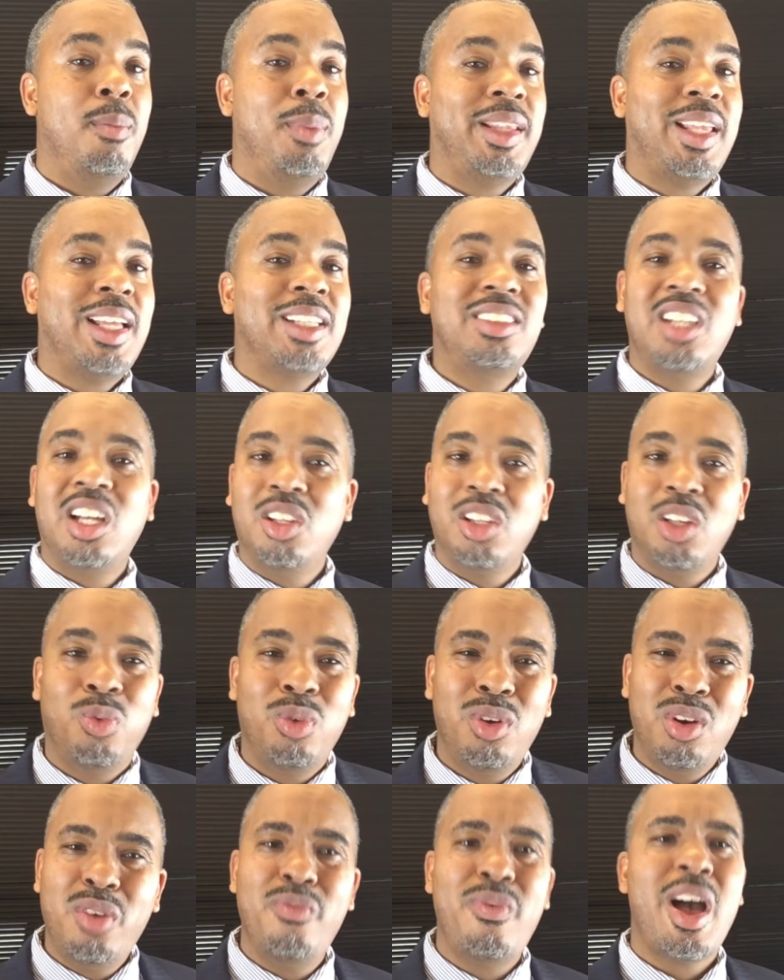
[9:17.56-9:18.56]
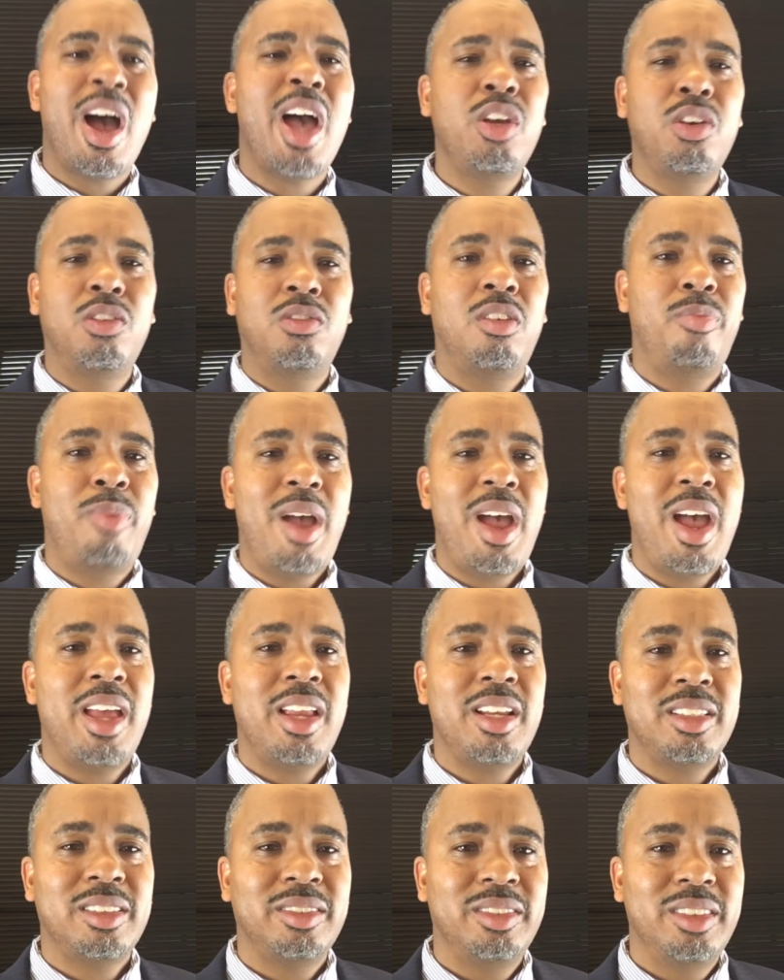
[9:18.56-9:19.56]
But that's not the real value of a
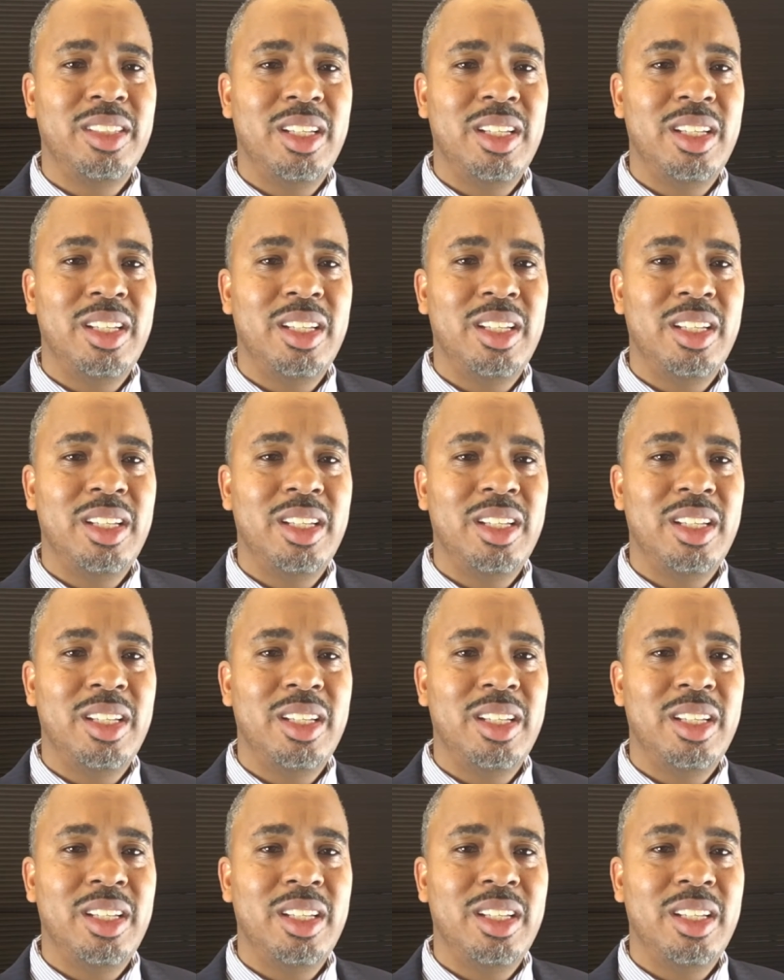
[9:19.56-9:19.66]
patent.